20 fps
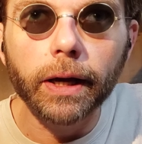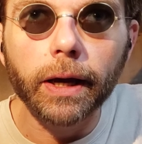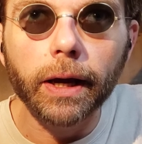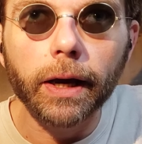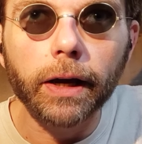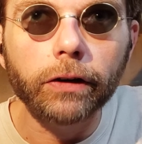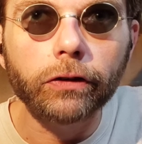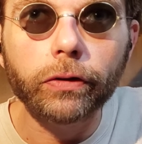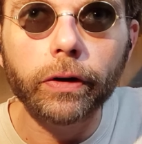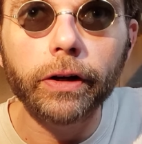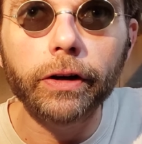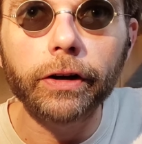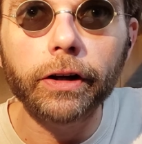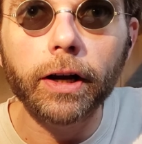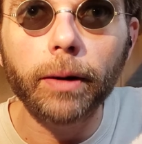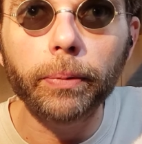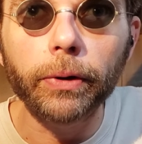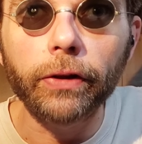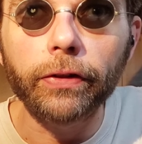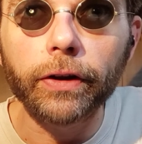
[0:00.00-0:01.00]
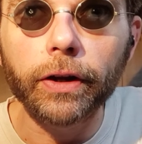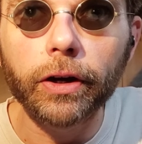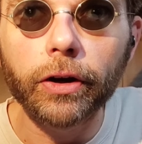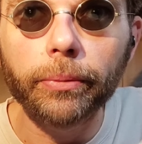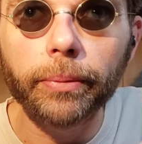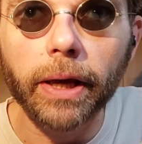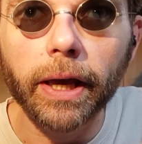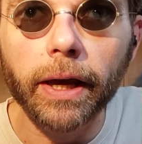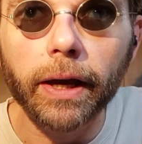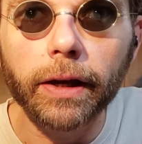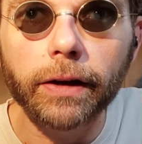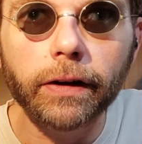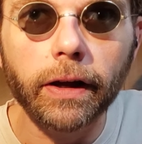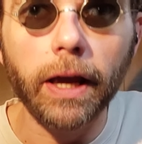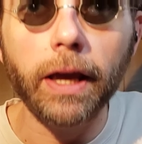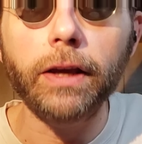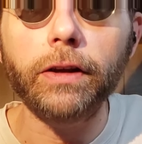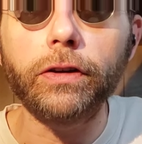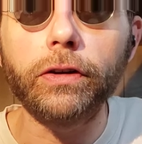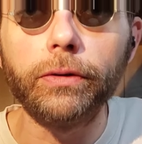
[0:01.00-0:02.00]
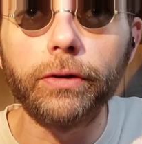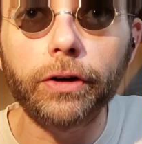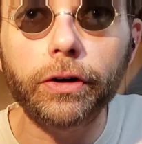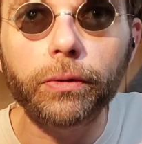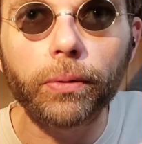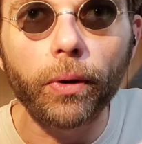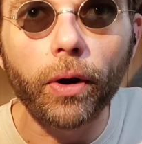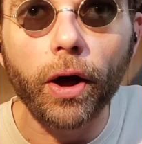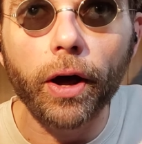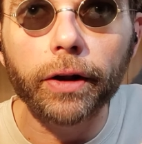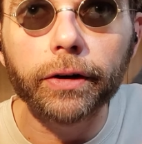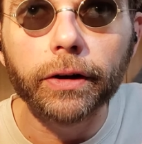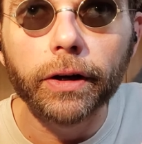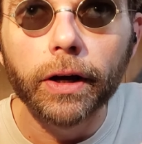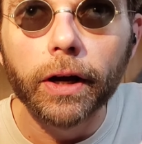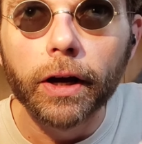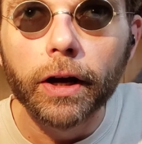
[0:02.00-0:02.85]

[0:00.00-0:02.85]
I traded a couple of them and a Unicron